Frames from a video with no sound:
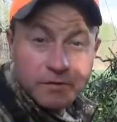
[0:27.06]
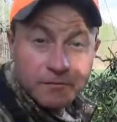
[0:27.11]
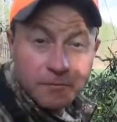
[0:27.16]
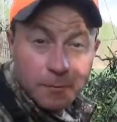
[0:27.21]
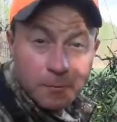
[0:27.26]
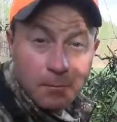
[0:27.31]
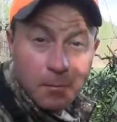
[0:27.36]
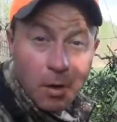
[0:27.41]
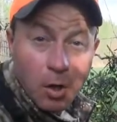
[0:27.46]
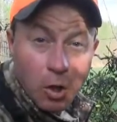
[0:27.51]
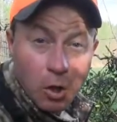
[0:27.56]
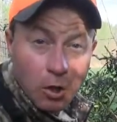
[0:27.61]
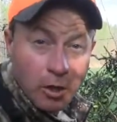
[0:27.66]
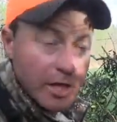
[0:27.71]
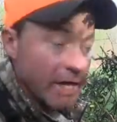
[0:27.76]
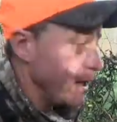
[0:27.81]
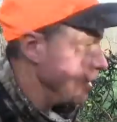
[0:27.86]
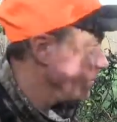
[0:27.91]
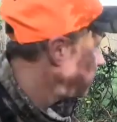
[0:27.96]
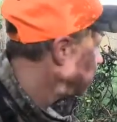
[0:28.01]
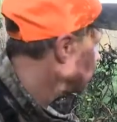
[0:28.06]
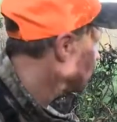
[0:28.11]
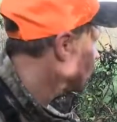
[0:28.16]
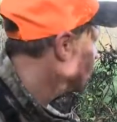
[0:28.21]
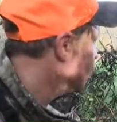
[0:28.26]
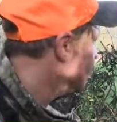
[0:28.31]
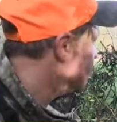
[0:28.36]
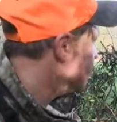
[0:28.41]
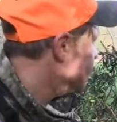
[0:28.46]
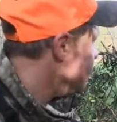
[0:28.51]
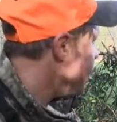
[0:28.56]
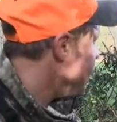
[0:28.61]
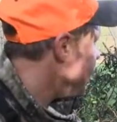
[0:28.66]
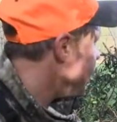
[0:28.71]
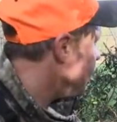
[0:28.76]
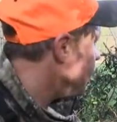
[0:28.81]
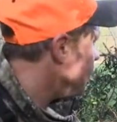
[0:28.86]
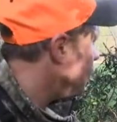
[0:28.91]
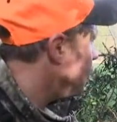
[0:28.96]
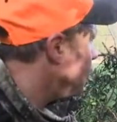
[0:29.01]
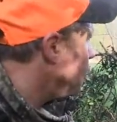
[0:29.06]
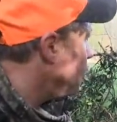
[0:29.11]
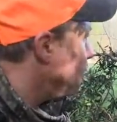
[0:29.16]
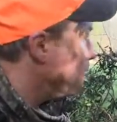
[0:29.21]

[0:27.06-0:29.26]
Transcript: different ball game. Now,